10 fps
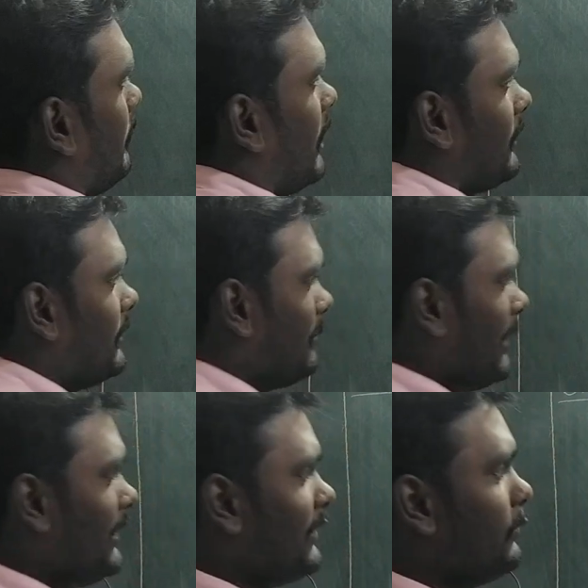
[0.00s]
We mark this
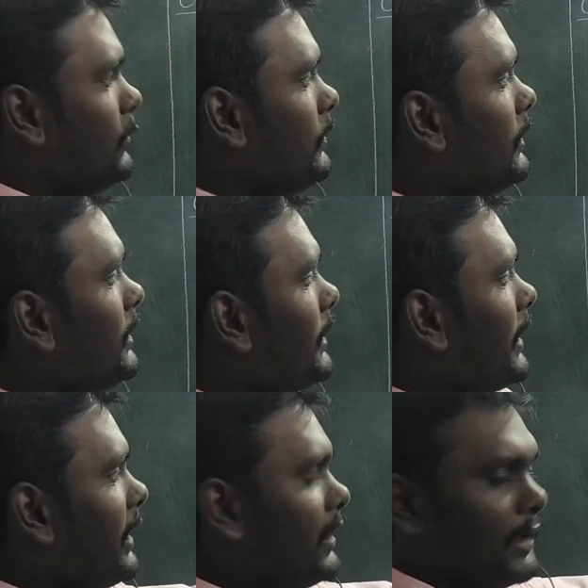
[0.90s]
point as O.
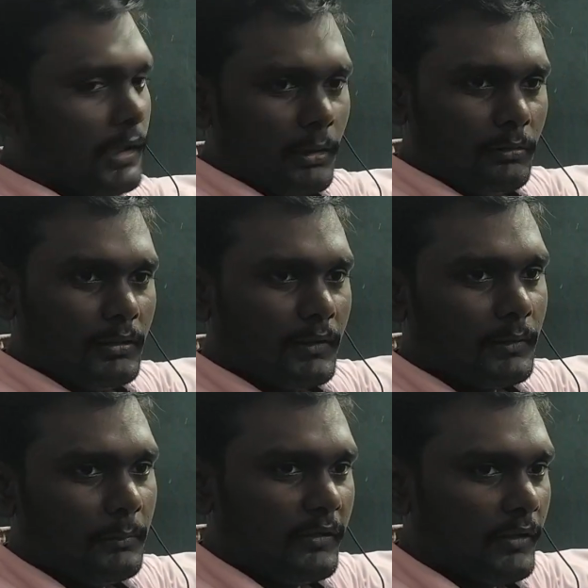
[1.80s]
In and around
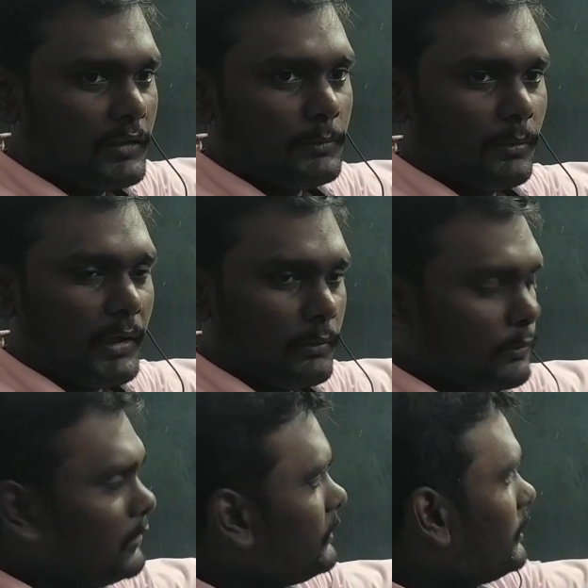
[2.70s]
this fixed point O,